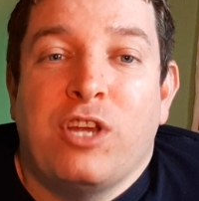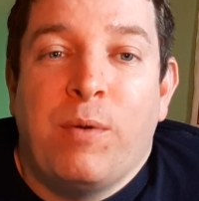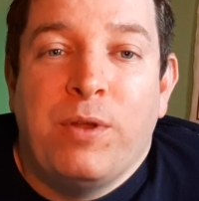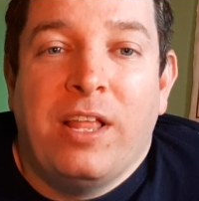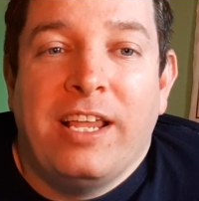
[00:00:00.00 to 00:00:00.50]
I
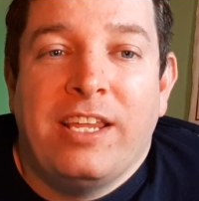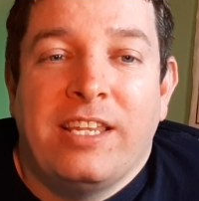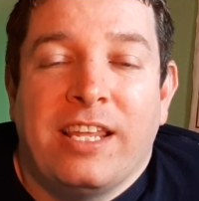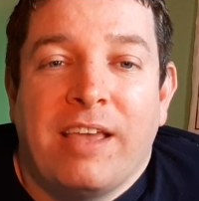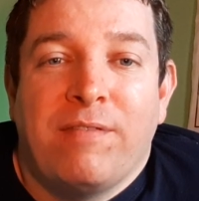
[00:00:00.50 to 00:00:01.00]
would like you
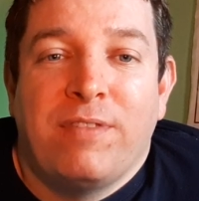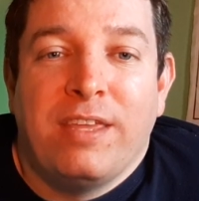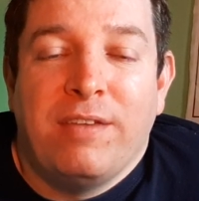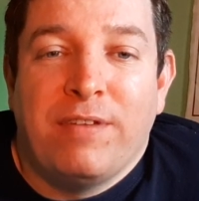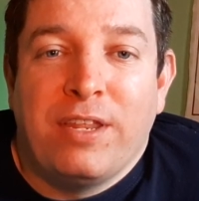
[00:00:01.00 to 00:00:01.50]
to give
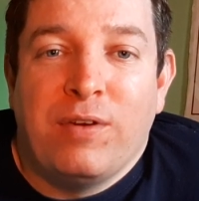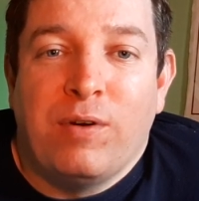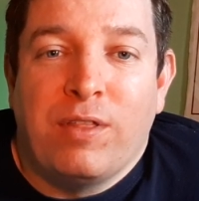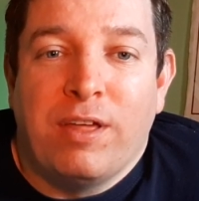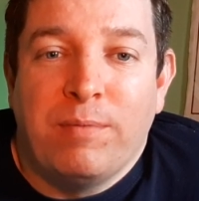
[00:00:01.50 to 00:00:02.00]
the video
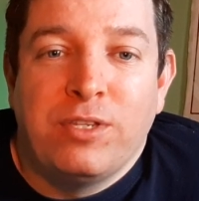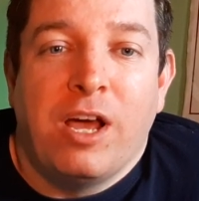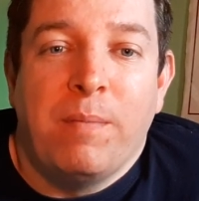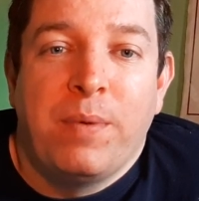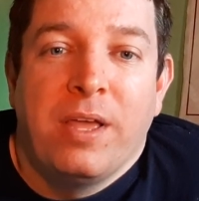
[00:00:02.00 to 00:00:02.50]
a thumbs
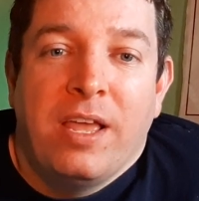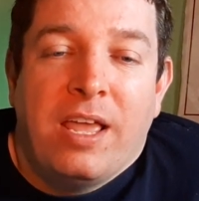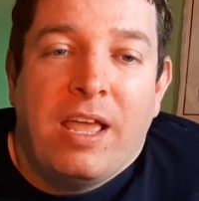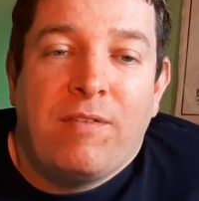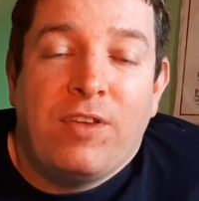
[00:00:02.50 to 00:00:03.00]
up
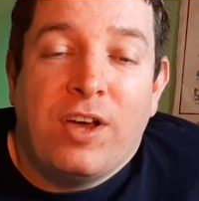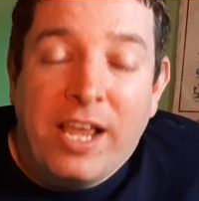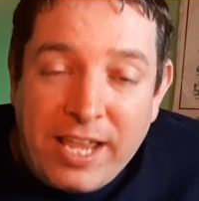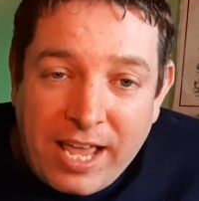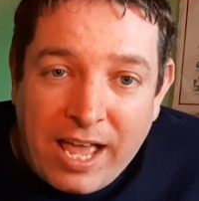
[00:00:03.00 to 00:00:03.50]
if you
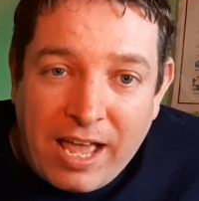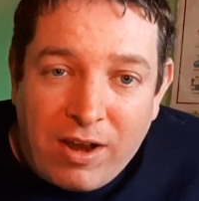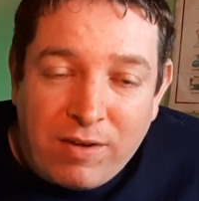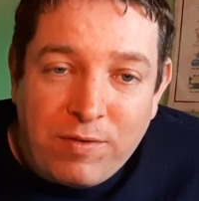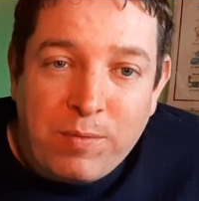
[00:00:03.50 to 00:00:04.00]
like it, and
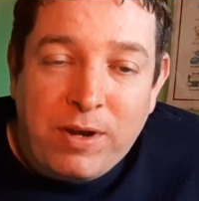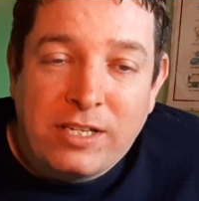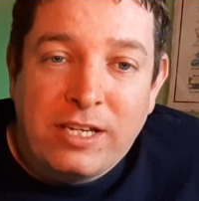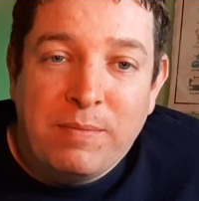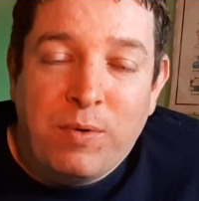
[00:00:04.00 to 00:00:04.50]
if you want to
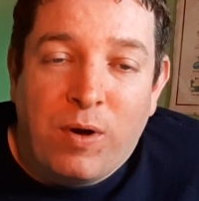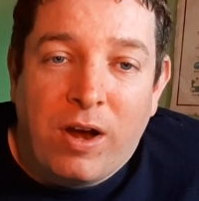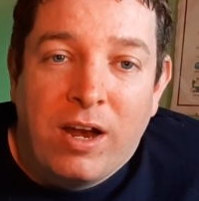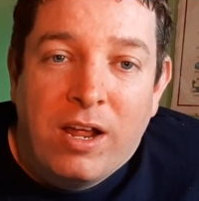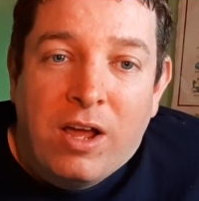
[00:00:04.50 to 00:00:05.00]
see
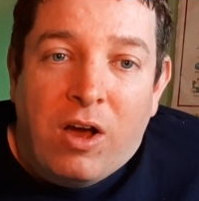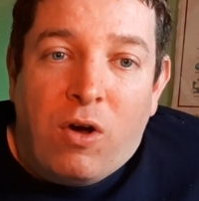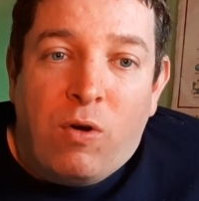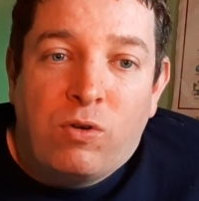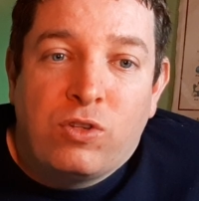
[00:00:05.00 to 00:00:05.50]
more.
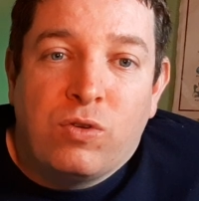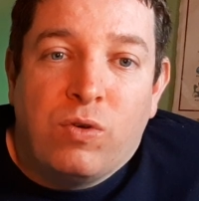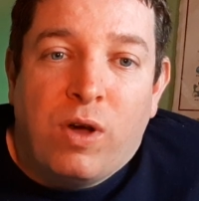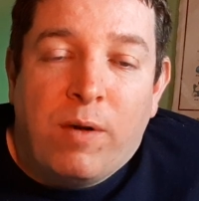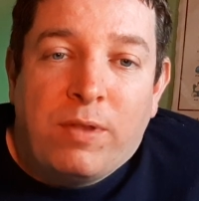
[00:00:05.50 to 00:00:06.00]

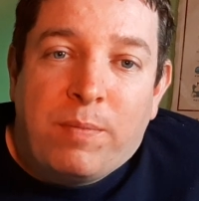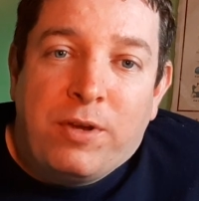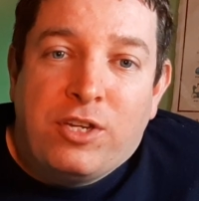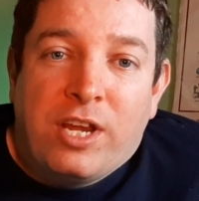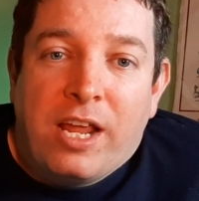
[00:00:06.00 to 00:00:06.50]
Also, I would
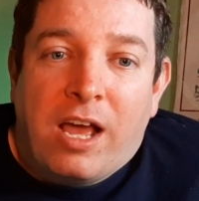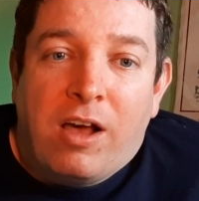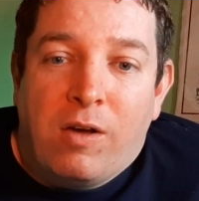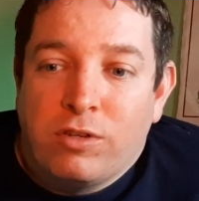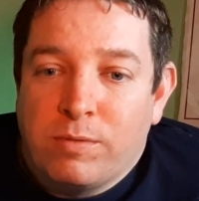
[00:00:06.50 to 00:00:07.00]
appreciate a
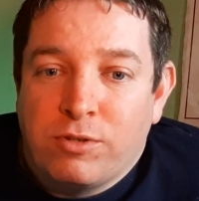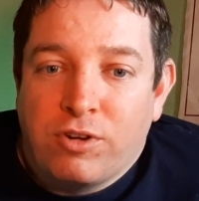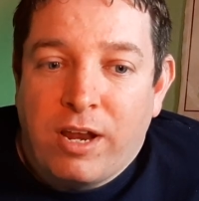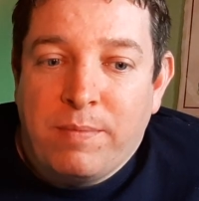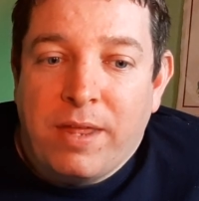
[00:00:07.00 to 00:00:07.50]
little
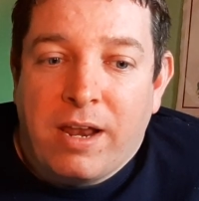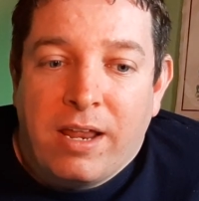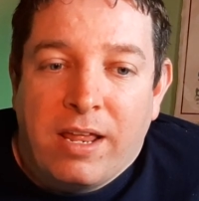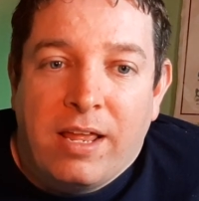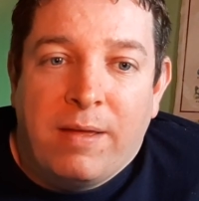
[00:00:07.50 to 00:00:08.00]
subscribe there.
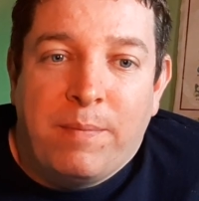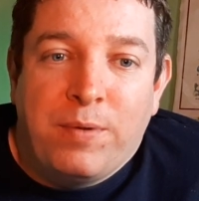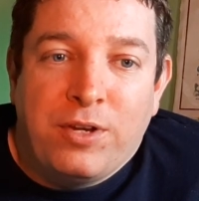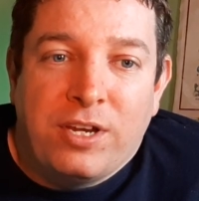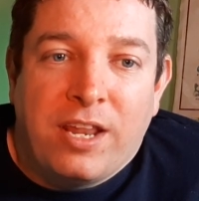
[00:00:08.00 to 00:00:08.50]
I
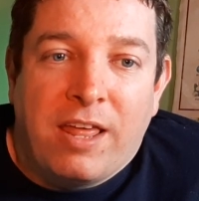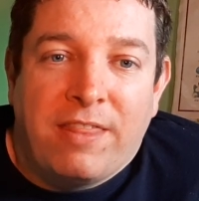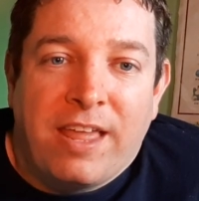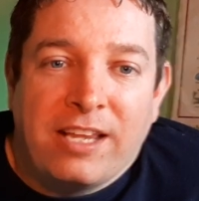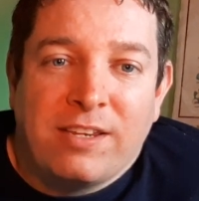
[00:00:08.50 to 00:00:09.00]
appreciate that.
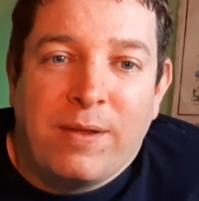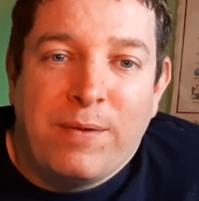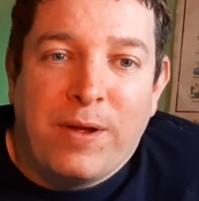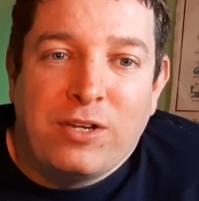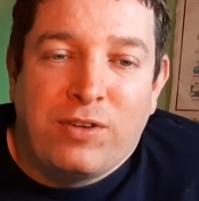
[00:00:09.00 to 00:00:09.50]
Thanks very
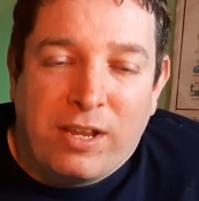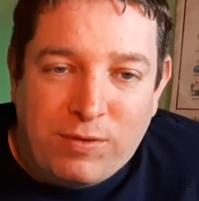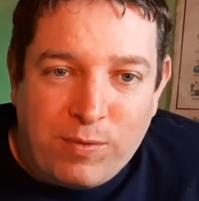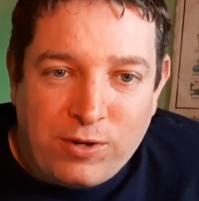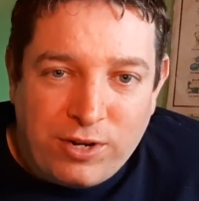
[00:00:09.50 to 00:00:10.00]
much. Thanks for
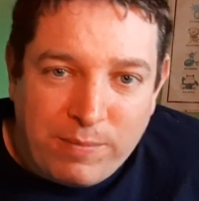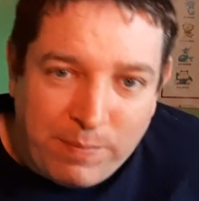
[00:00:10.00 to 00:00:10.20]
watching.